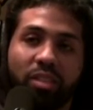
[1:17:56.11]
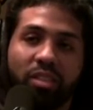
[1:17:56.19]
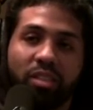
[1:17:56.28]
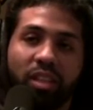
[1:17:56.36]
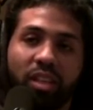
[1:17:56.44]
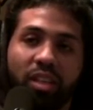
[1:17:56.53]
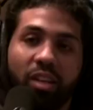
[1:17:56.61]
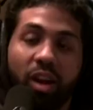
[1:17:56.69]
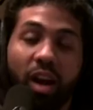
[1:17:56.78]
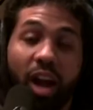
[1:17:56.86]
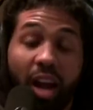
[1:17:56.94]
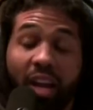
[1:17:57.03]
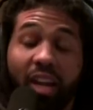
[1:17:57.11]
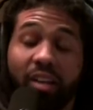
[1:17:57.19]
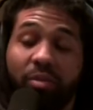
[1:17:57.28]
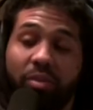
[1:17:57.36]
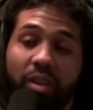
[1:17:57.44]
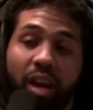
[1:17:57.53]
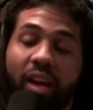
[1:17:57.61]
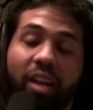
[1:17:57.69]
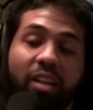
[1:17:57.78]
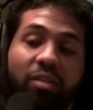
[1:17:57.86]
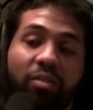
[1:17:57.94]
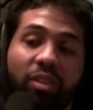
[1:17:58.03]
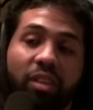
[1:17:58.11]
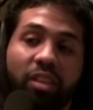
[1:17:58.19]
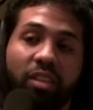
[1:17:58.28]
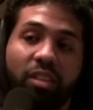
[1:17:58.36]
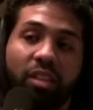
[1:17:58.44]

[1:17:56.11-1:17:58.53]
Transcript: to say I can't defend. I can't defend that.